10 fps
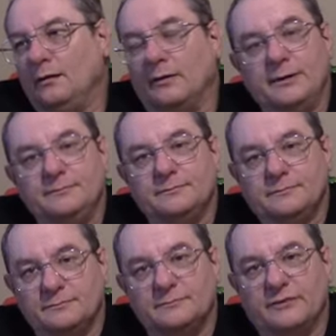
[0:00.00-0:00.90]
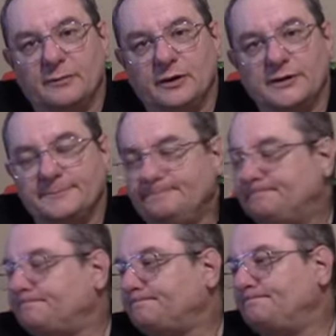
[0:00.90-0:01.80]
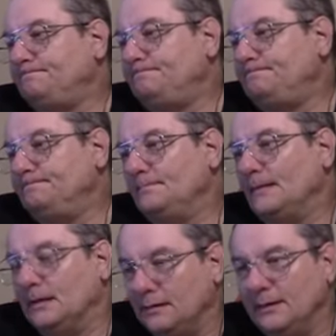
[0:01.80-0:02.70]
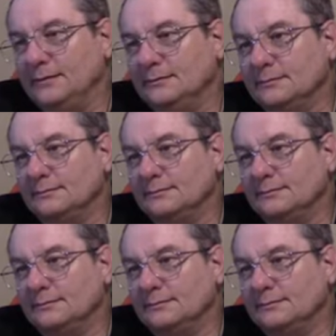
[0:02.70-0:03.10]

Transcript: right? Vibration, right?